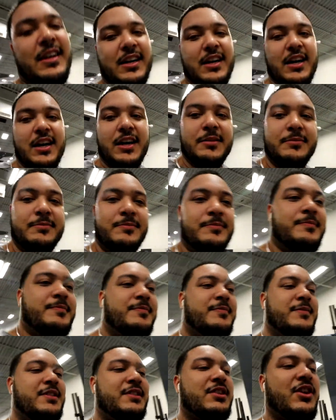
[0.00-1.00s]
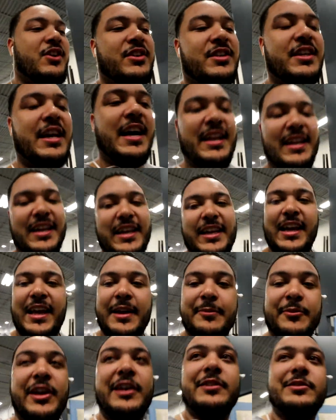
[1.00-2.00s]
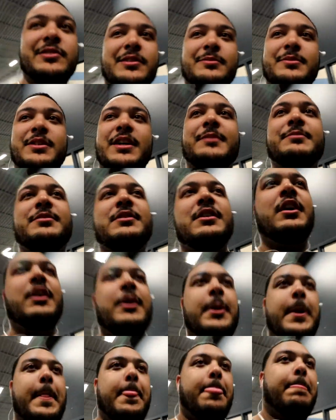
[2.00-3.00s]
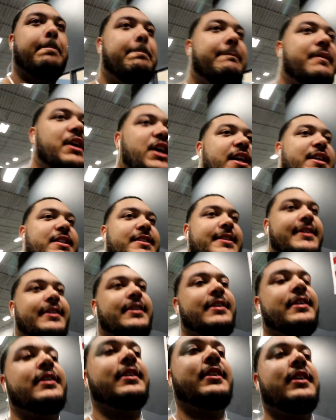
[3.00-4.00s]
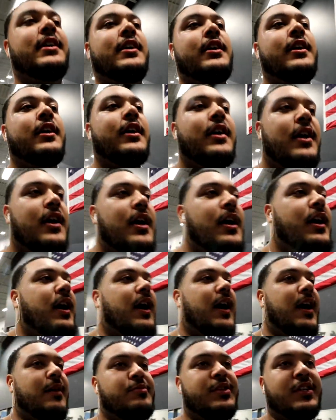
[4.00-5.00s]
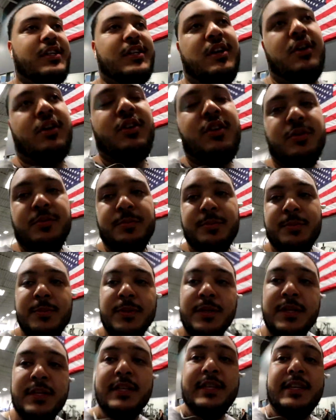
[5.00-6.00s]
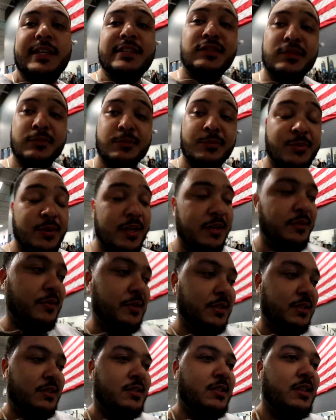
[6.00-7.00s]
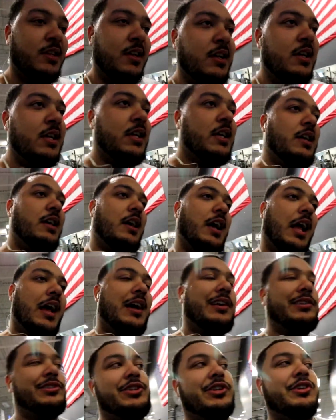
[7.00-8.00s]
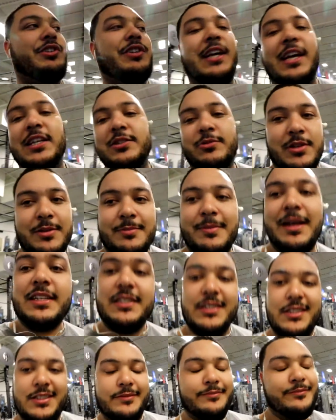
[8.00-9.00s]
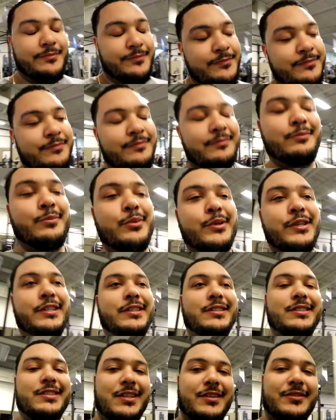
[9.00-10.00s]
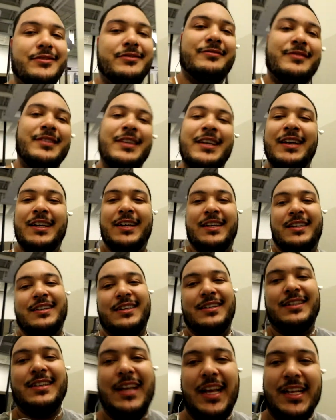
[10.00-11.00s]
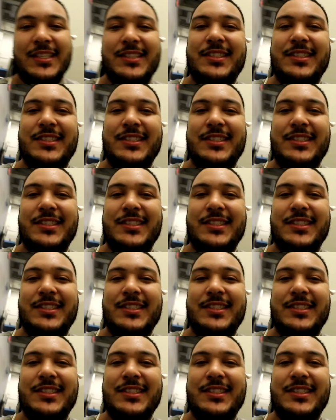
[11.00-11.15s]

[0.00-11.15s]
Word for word: Um, it's hard to kind of get camera angles sometimes, but I'm gonna go home, get some breakfast. I'll show you guys what I'm about to eat. Pretty good stuff. I'll